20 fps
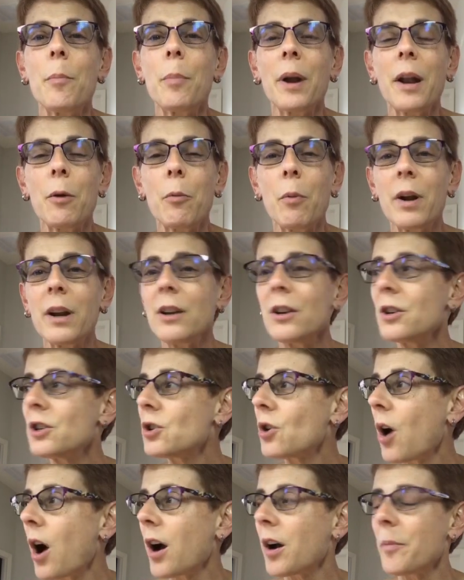But I wanted to
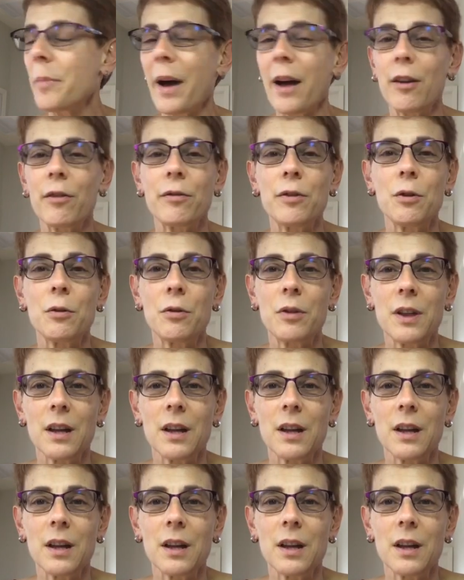talk about a few